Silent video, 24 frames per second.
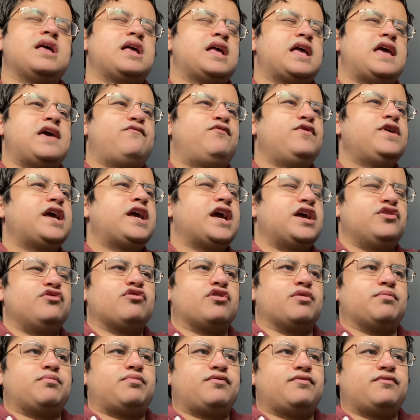If we get
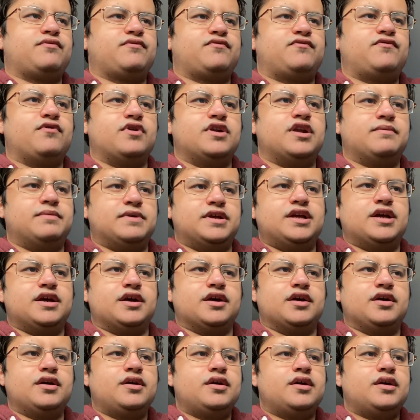Europe for another
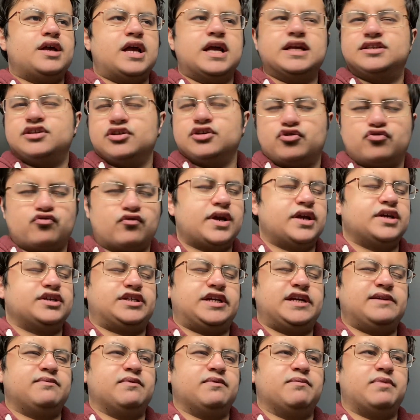year, it's a great
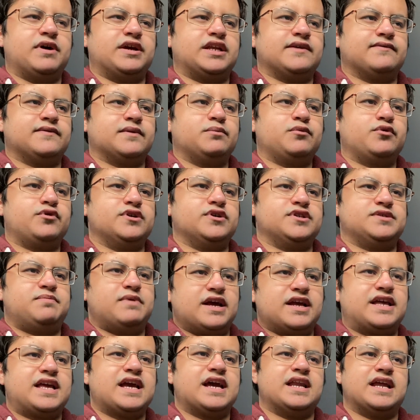achievement by David Moyes. But
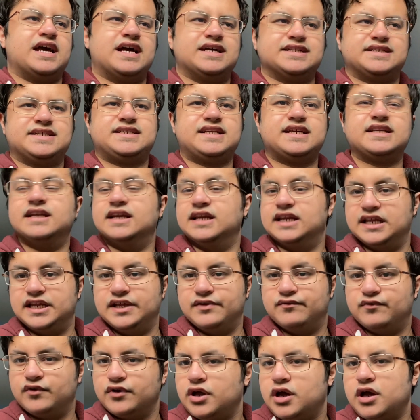again, as I said,
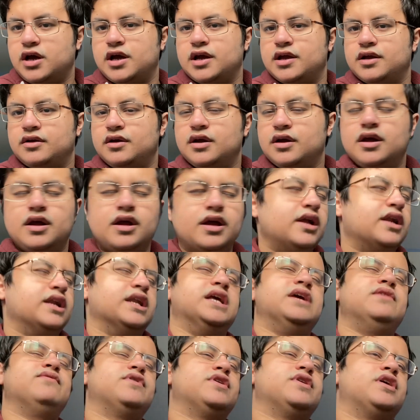leave on a high.
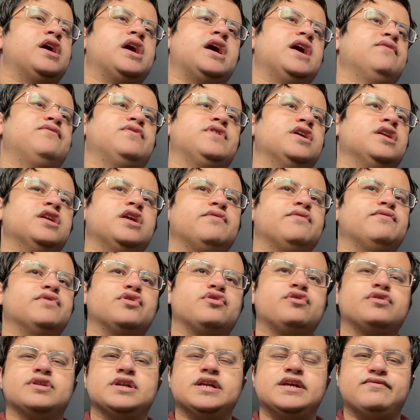Leave on a high, for the love of
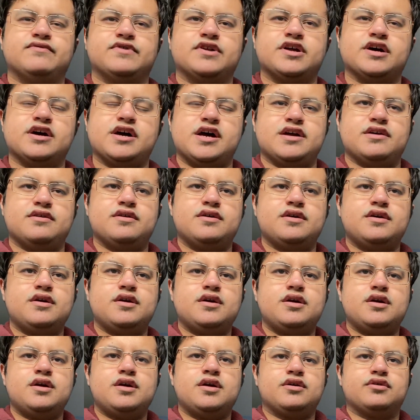God, leave on a high.
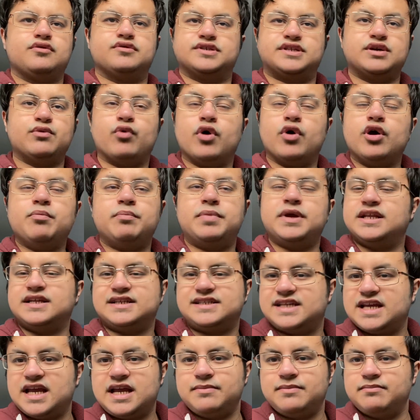Because it won't be the
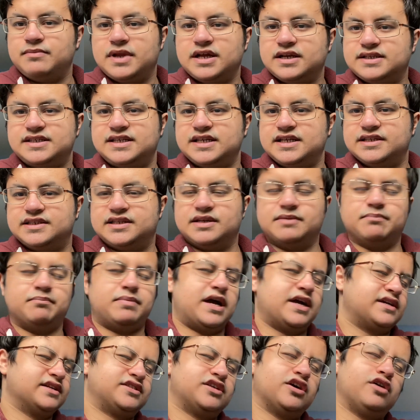same next season.
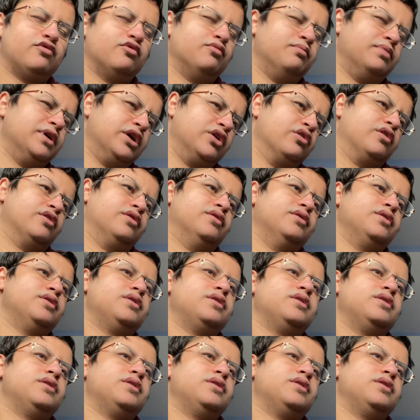Paquetá will be gone.